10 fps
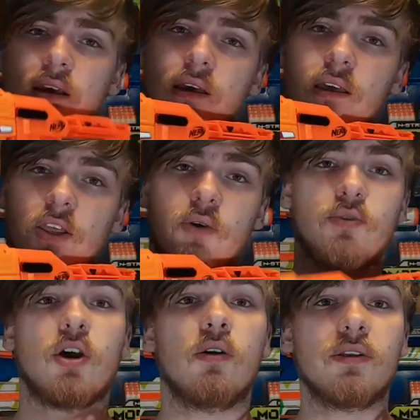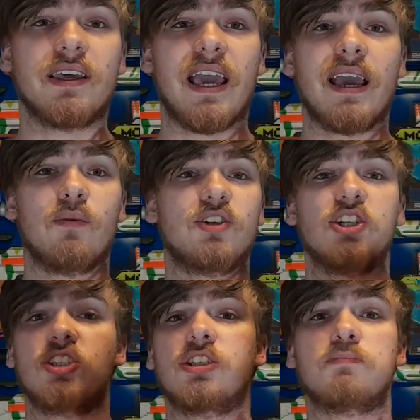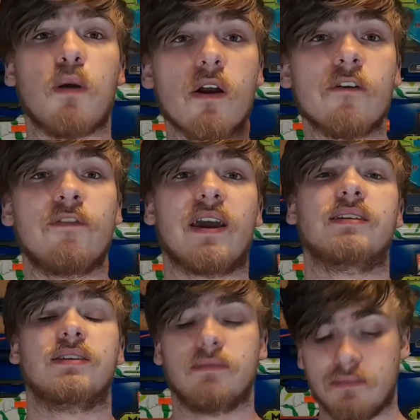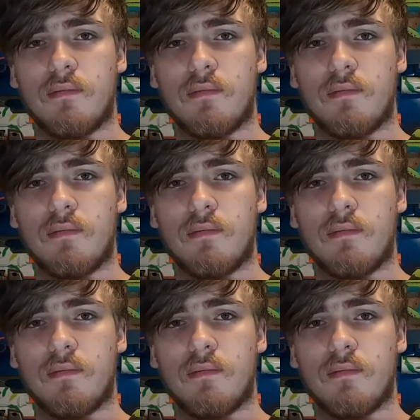you totally can, which is just perfect.